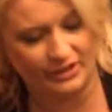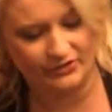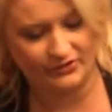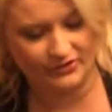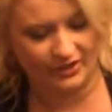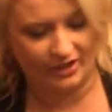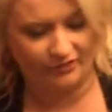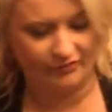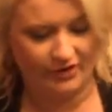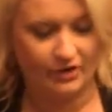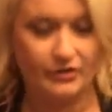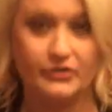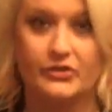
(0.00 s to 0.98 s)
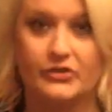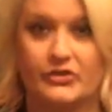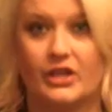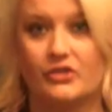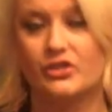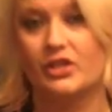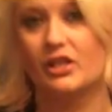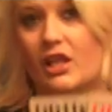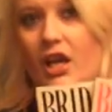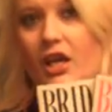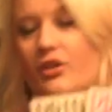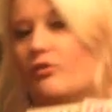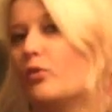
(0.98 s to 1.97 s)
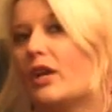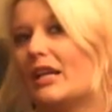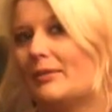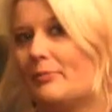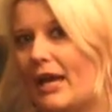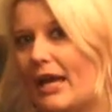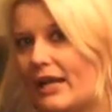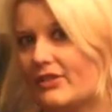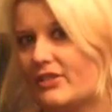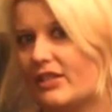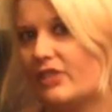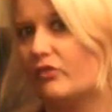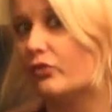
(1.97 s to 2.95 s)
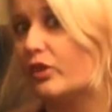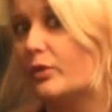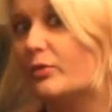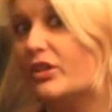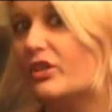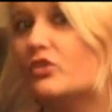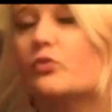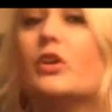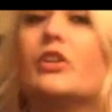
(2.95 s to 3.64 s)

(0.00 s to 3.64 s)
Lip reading: things that I've found is there's actually a lot of wedding magazine freebies